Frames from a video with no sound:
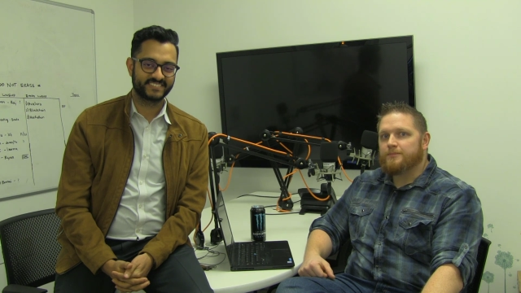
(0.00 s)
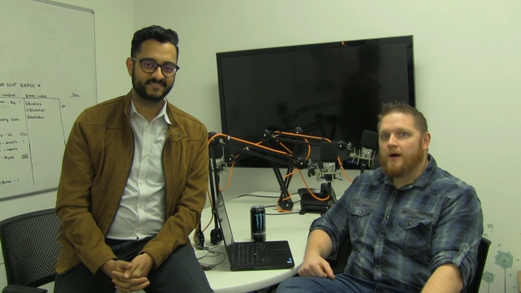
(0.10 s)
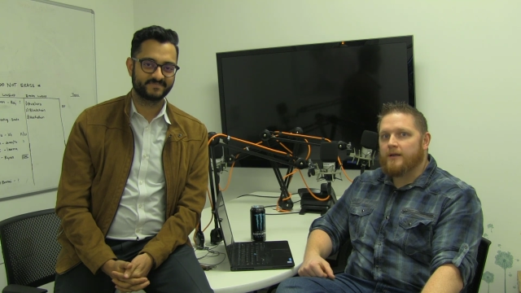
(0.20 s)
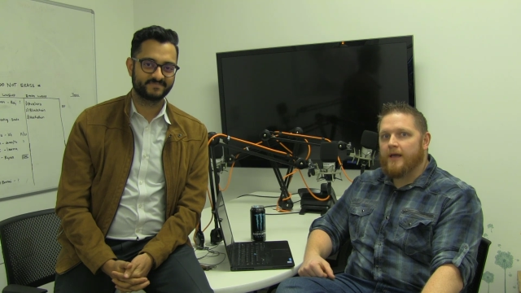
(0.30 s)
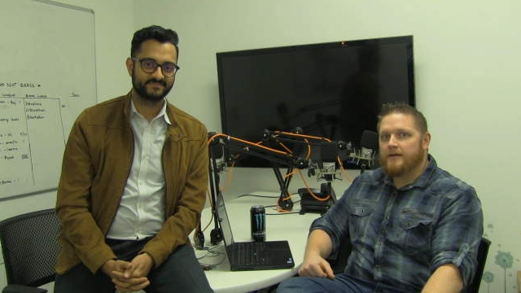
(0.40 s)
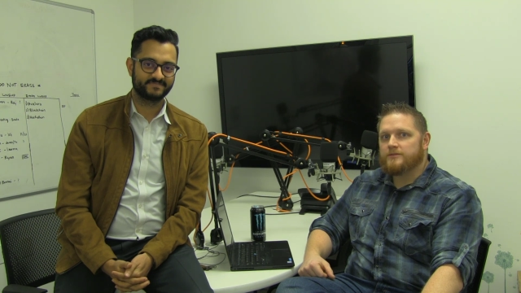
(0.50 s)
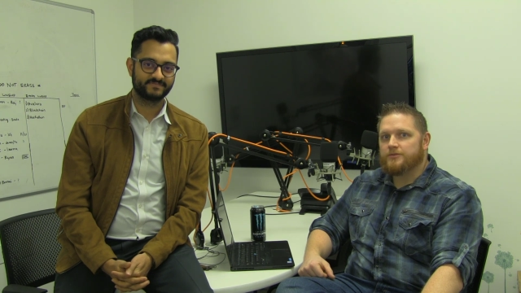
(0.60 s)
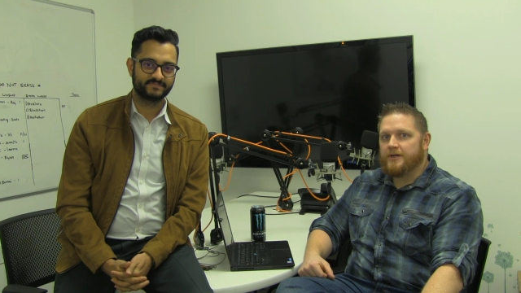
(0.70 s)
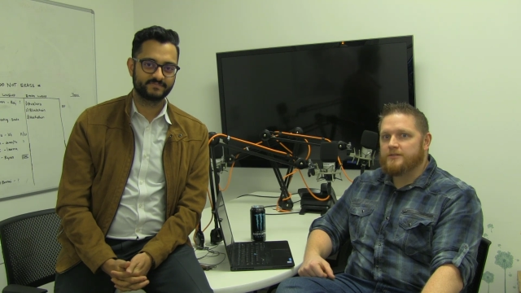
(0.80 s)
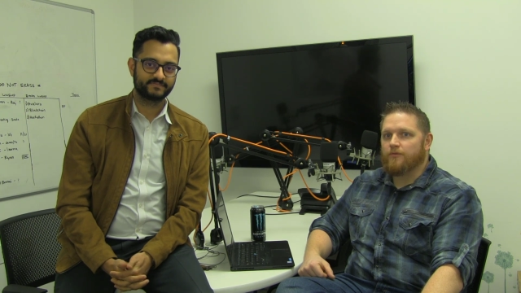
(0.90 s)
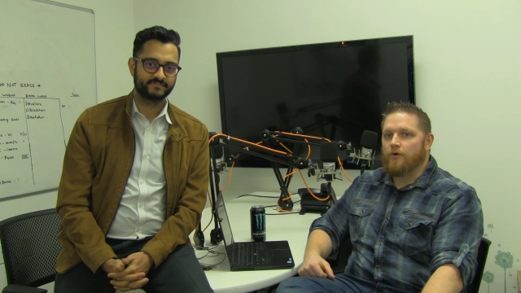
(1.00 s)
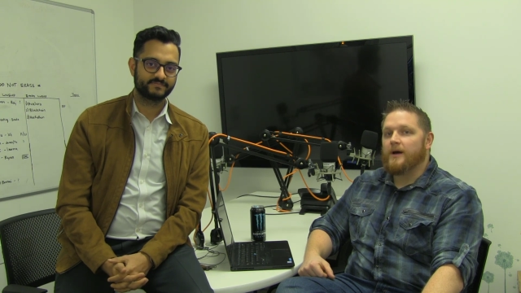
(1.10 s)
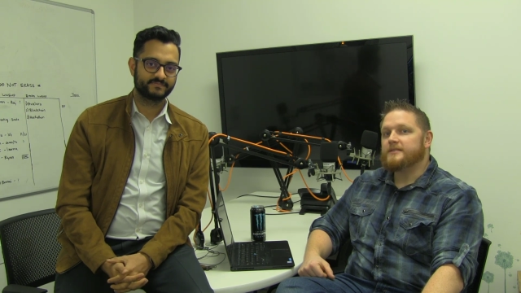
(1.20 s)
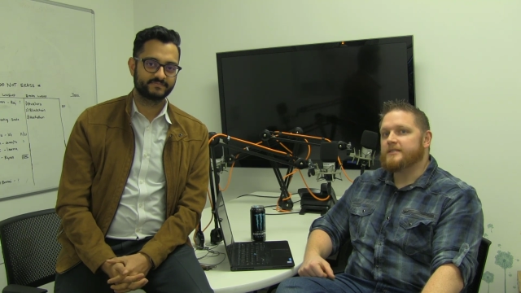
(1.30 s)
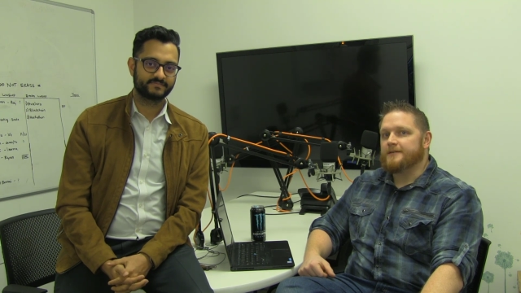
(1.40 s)
Speaker 1: podcast, Transform
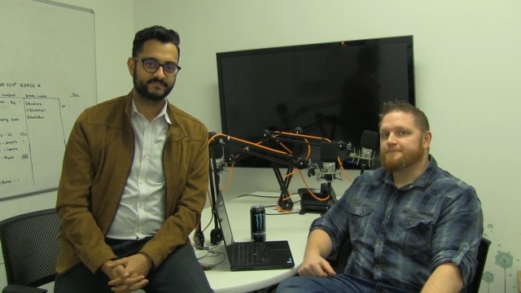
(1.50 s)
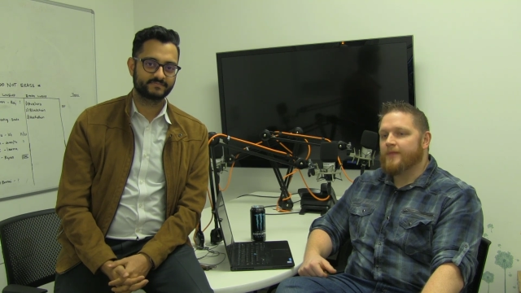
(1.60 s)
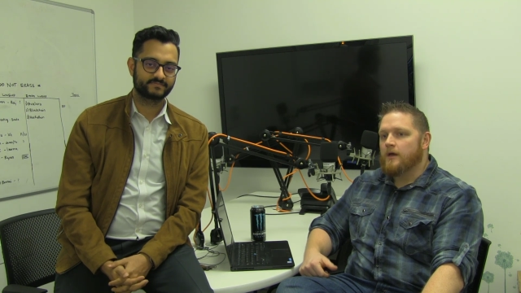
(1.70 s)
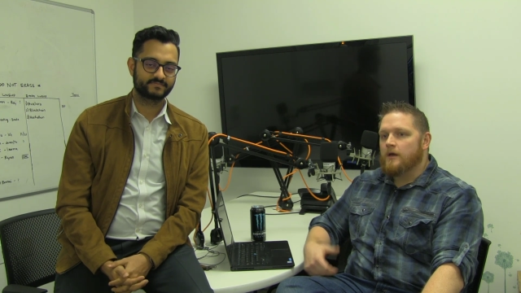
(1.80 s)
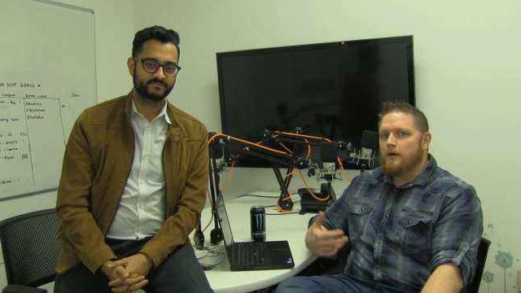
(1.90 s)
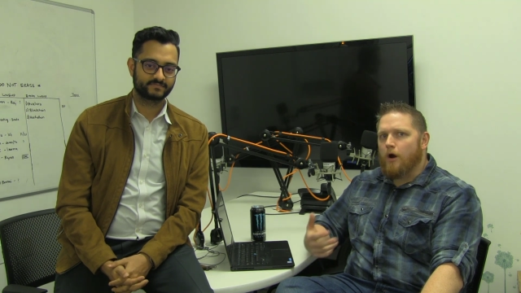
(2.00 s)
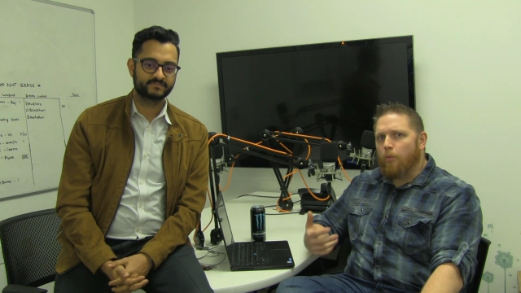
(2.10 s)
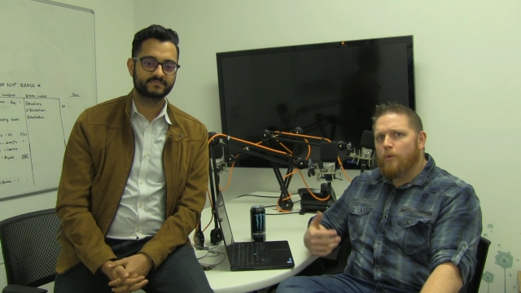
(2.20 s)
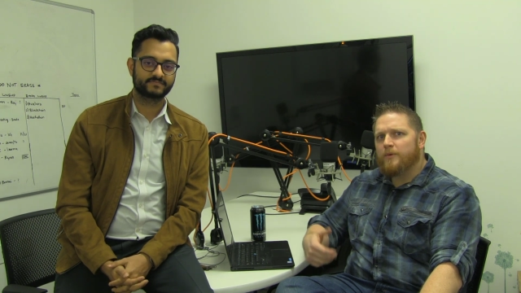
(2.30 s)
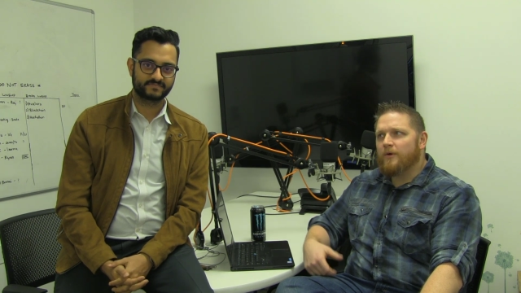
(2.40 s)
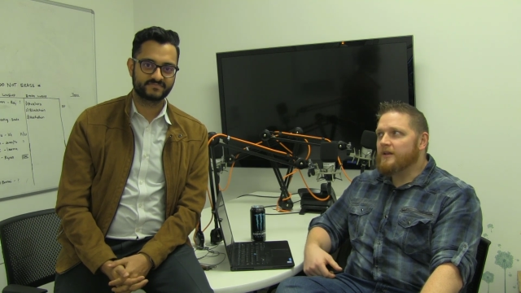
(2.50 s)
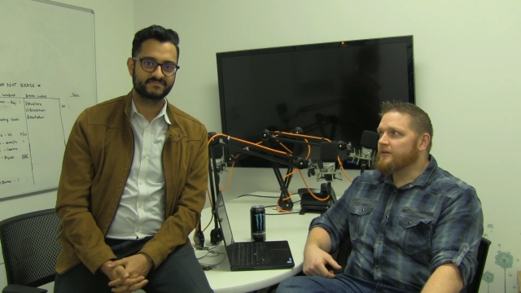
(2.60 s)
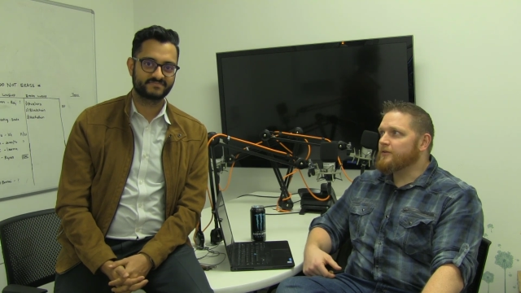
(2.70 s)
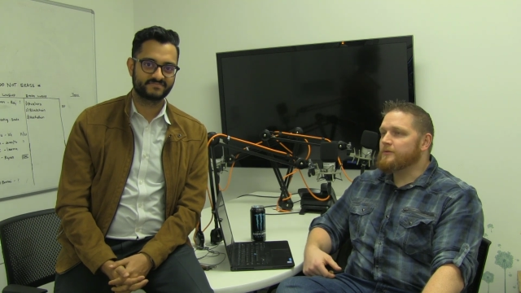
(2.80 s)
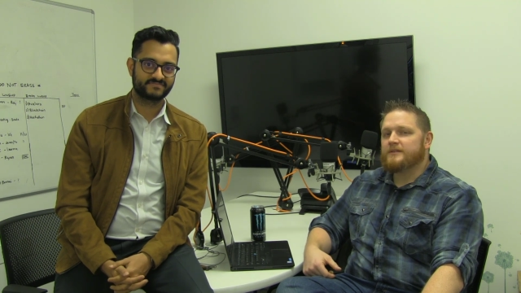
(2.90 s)
IT. Uh, what we wanted
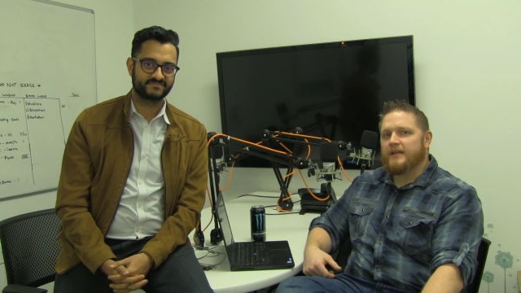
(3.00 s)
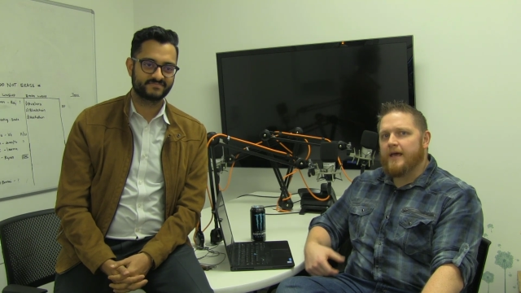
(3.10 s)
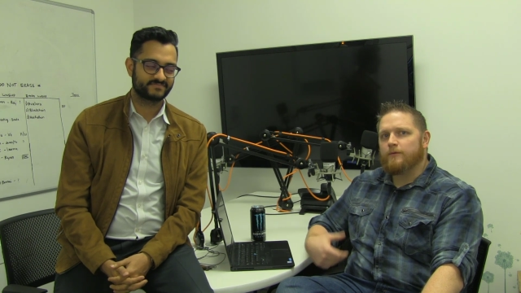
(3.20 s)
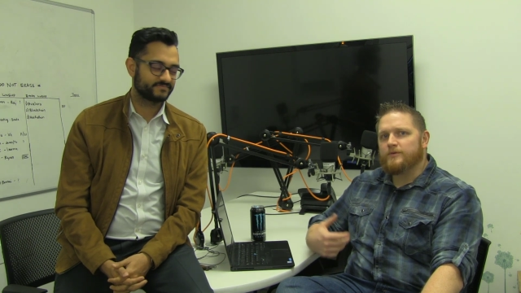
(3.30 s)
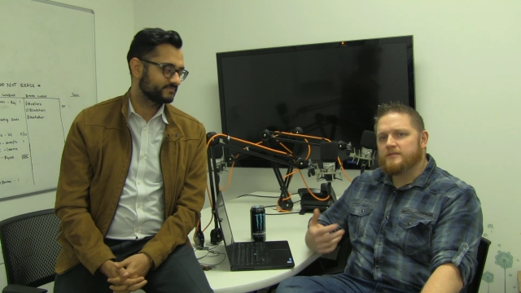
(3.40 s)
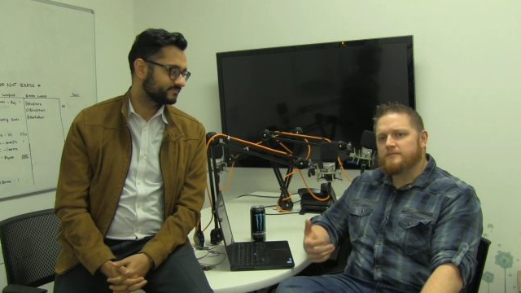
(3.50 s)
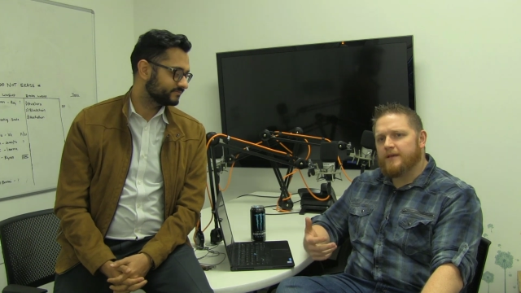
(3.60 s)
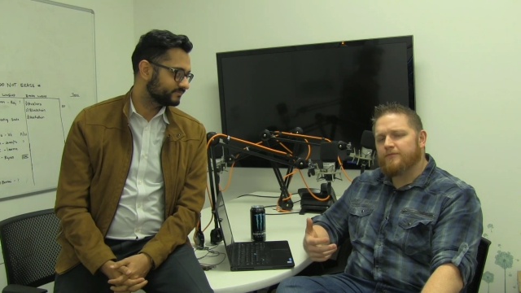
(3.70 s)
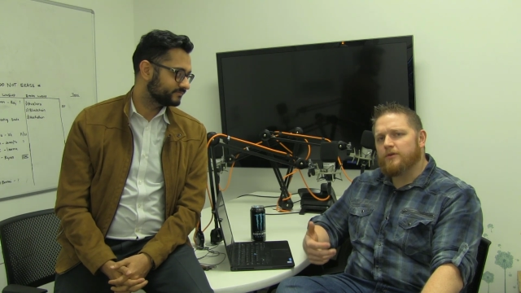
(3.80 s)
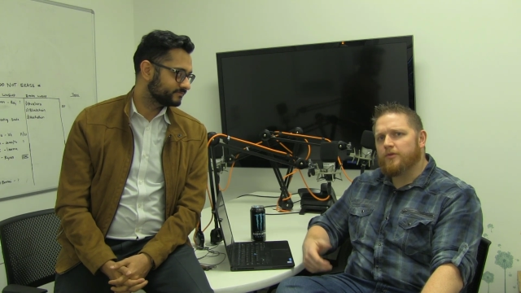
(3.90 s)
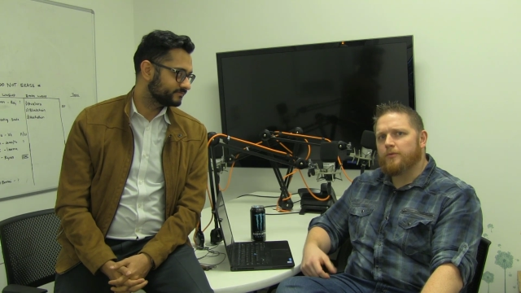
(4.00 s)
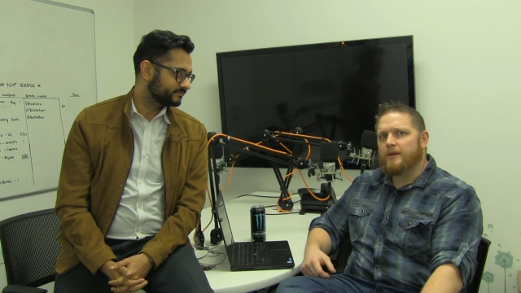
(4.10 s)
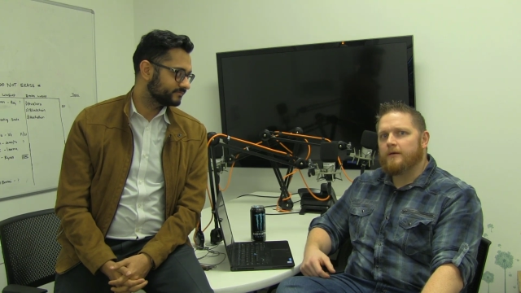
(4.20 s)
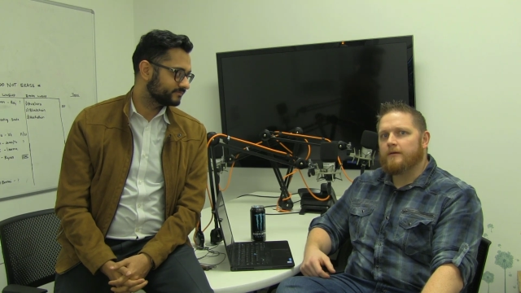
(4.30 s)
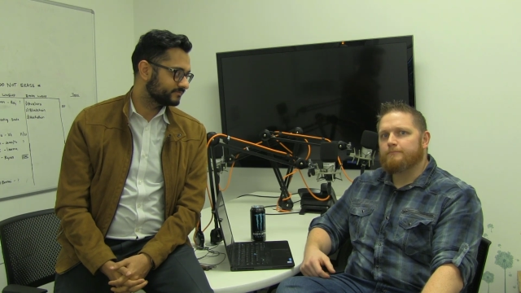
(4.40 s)
to do today was give you a little
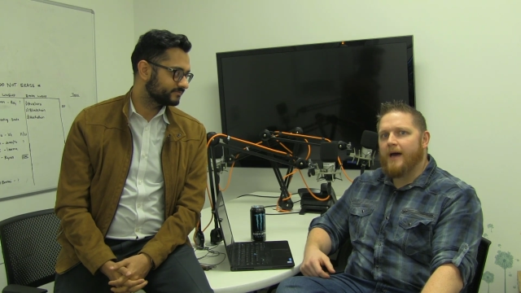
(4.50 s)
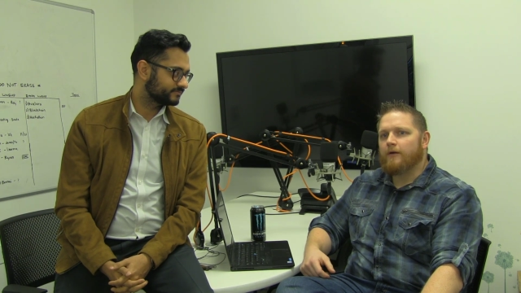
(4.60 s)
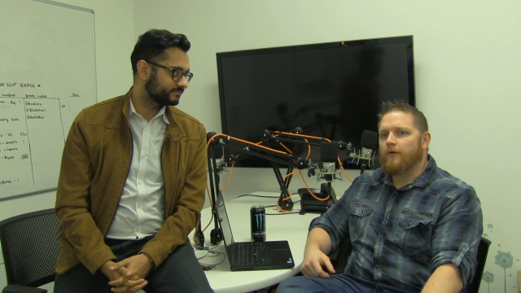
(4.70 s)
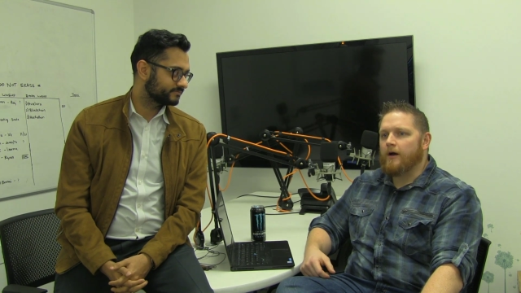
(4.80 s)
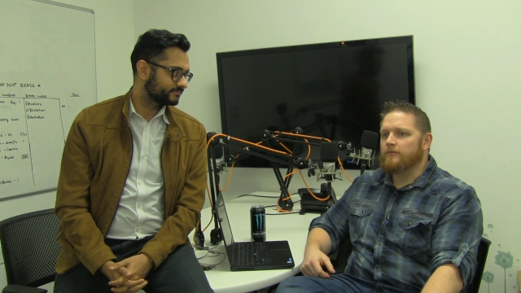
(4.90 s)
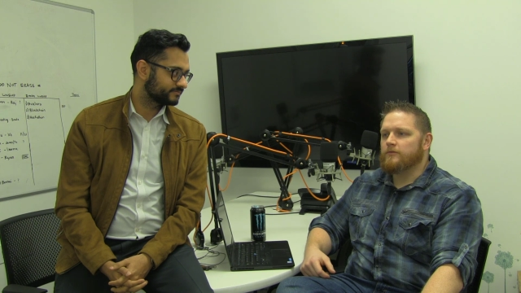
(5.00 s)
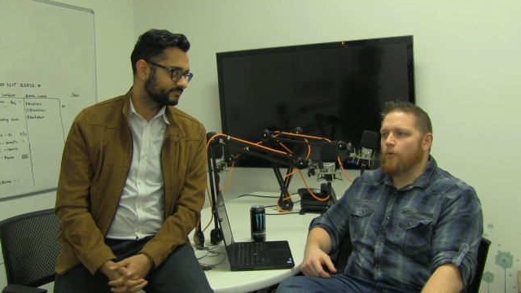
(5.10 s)
bit of background,